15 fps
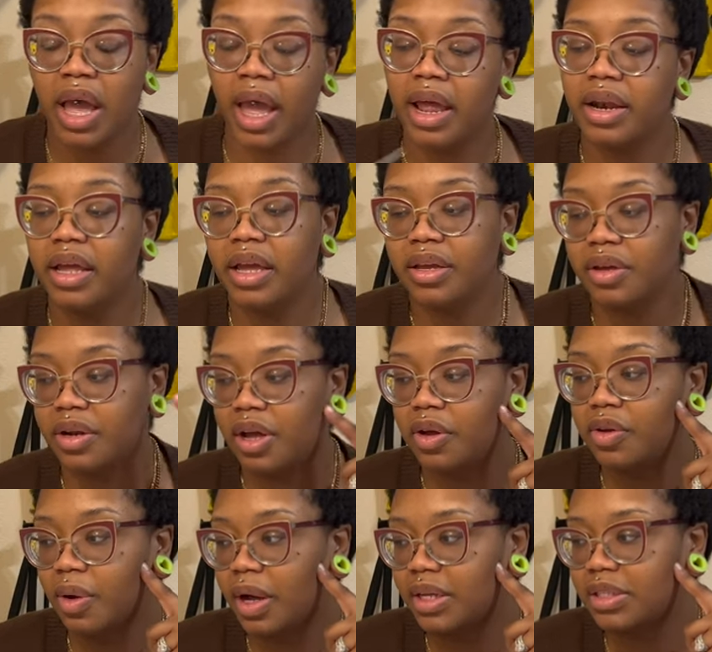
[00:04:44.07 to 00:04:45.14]
And then, you know,
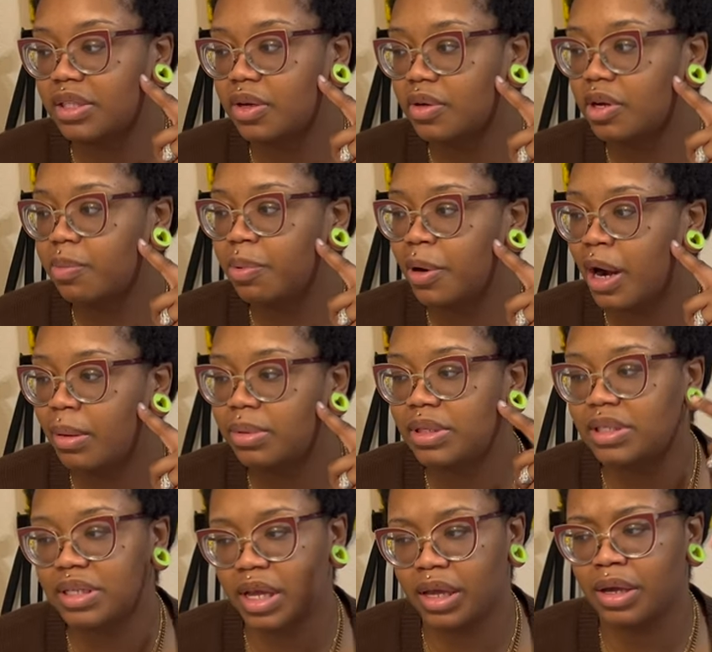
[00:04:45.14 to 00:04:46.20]
you also could
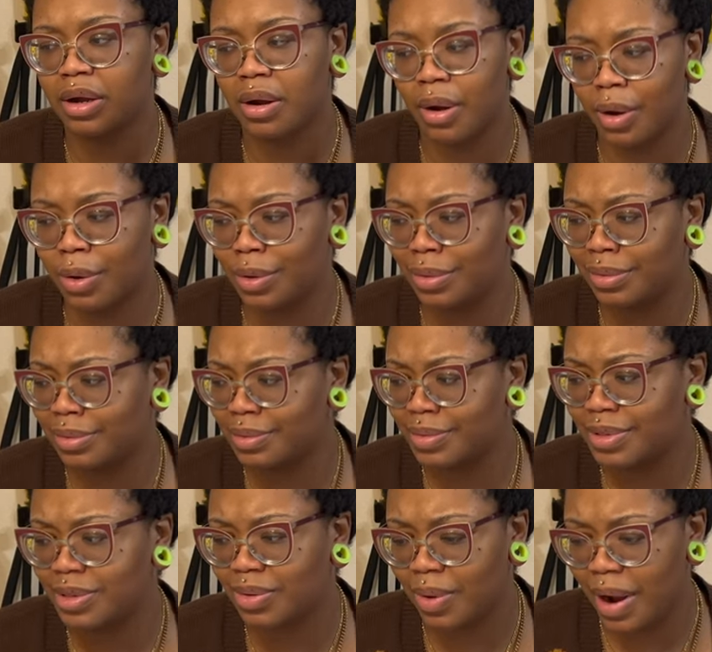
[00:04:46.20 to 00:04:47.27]
probably take your own
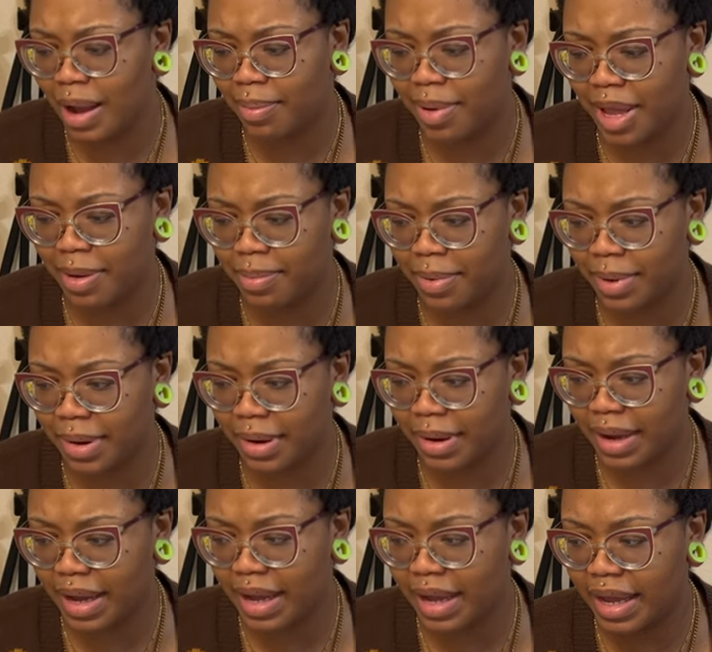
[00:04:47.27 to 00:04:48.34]
scrap
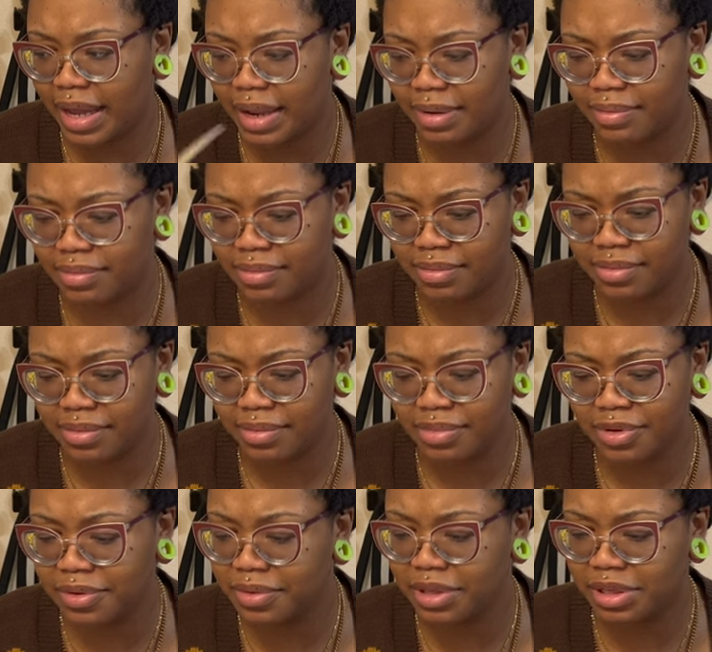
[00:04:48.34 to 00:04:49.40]
paper and
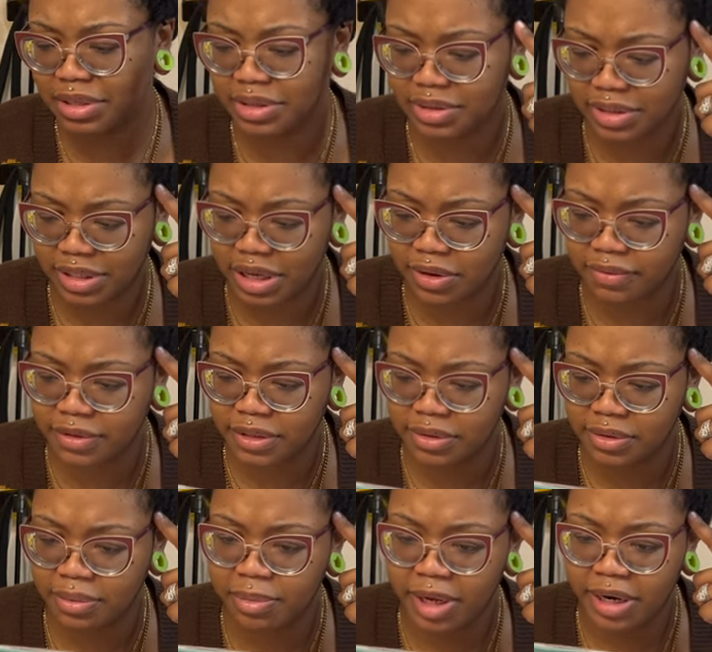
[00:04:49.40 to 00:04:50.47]
do this yourself
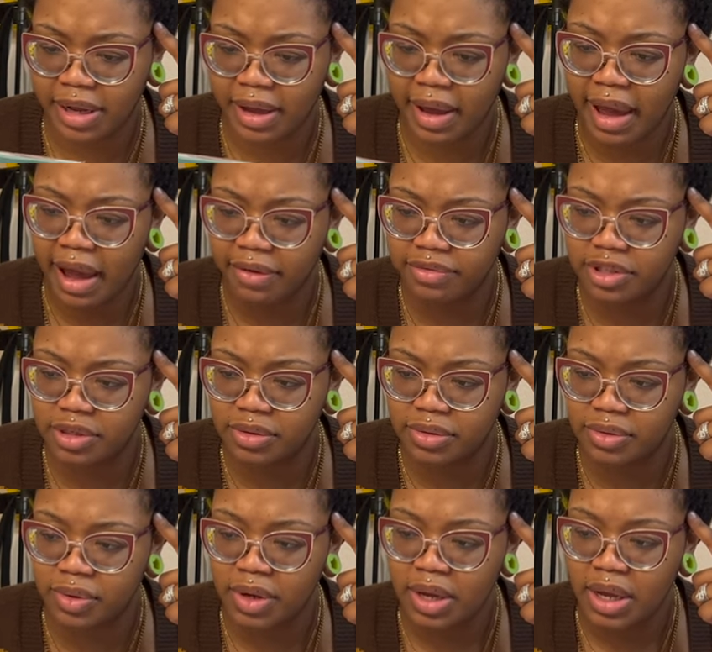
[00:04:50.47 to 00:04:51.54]
too. You might not have
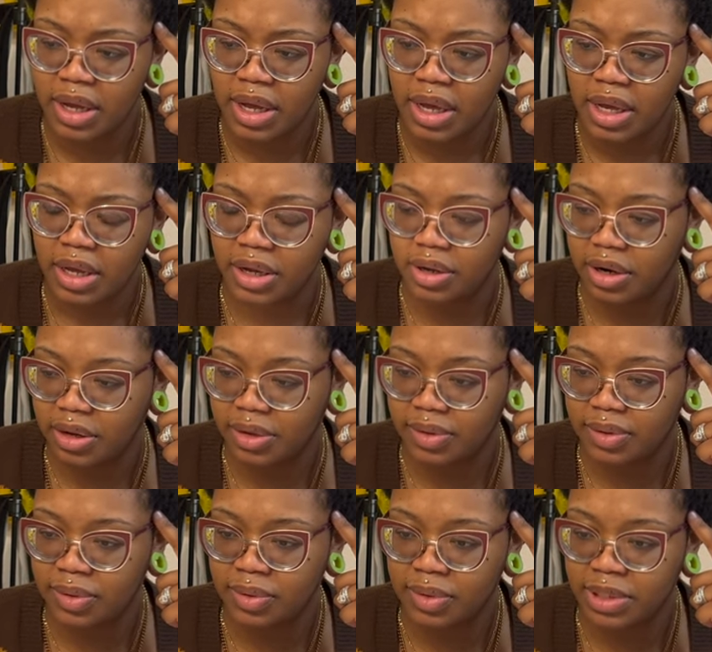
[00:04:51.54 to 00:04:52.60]
to, you
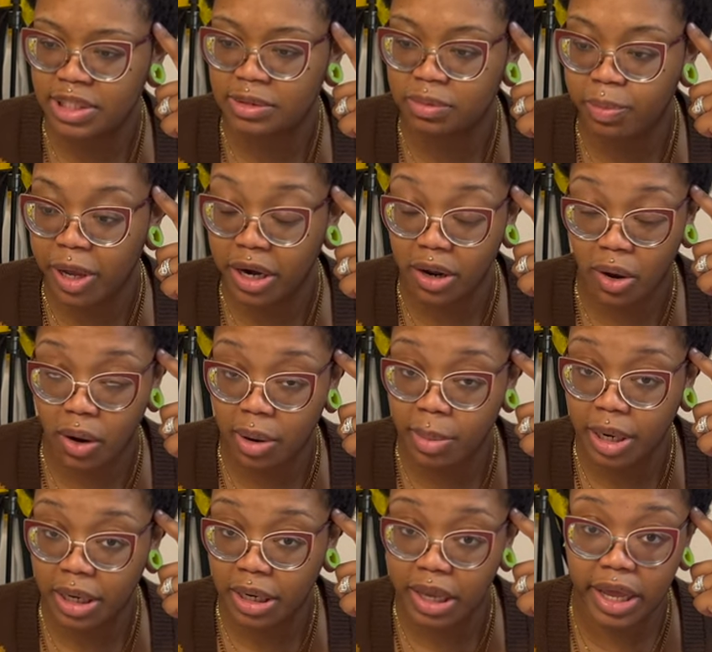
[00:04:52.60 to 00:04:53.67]
know, spin an arm
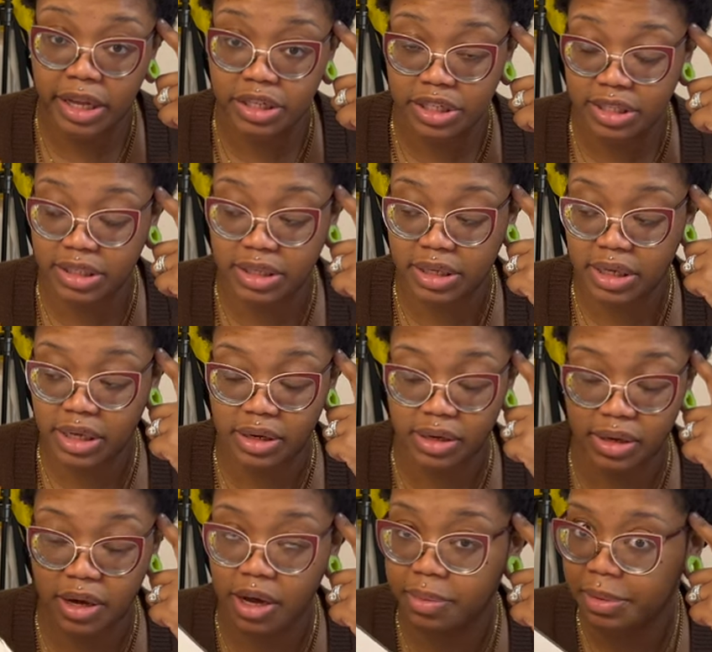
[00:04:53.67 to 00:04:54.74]
and a leg just to get a
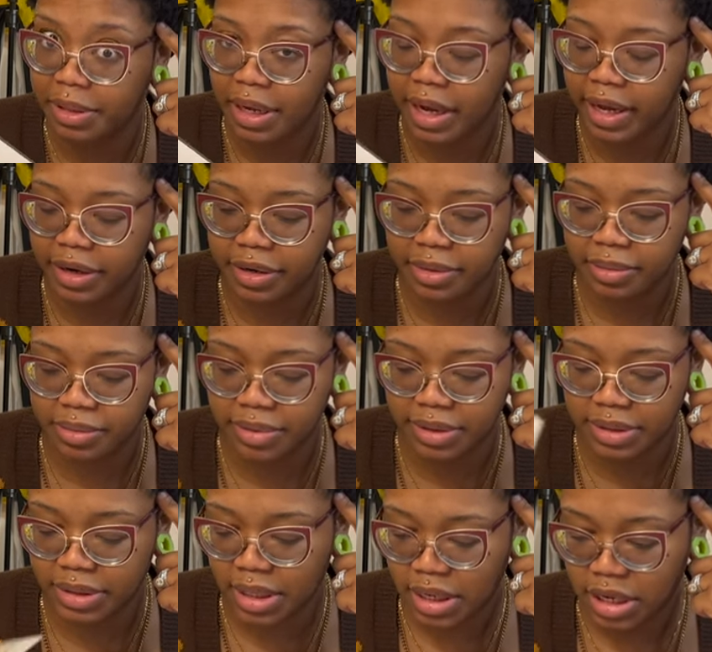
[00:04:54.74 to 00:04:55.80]
couple of
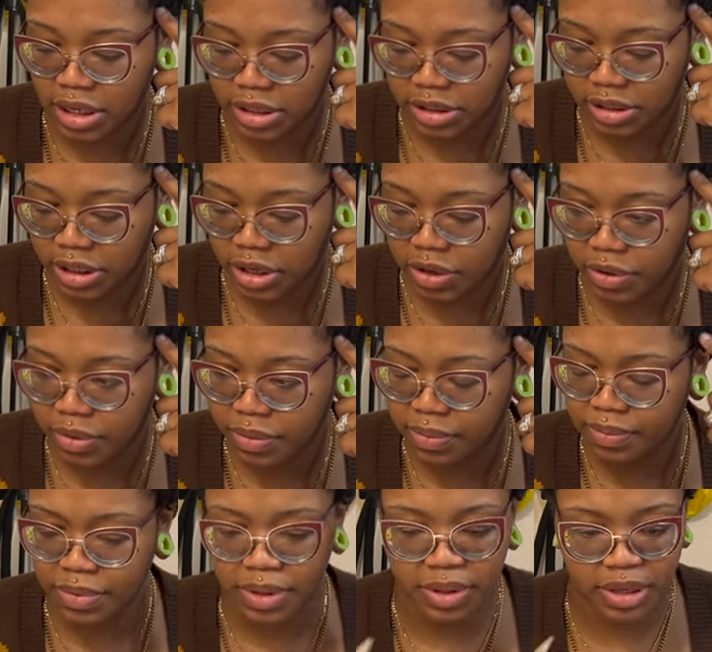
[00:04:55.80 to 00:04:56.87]
items. So
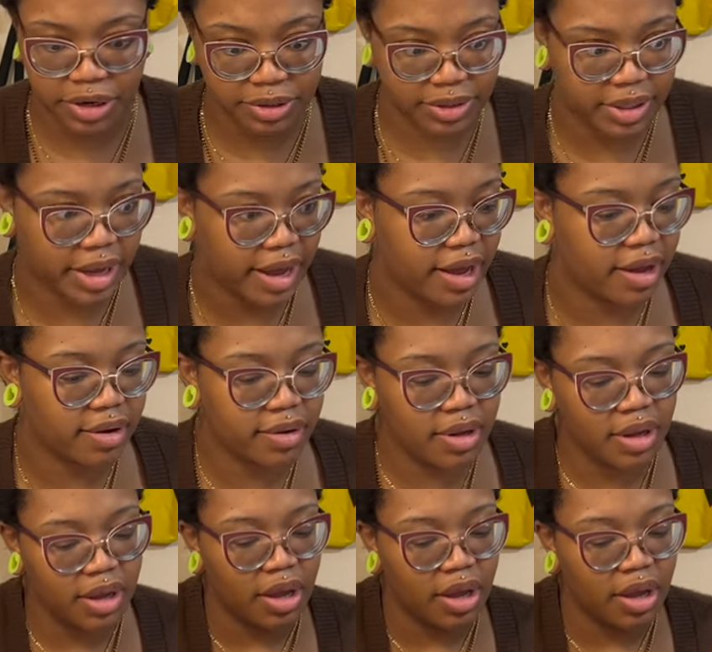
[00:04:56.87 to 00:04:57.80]
there's that.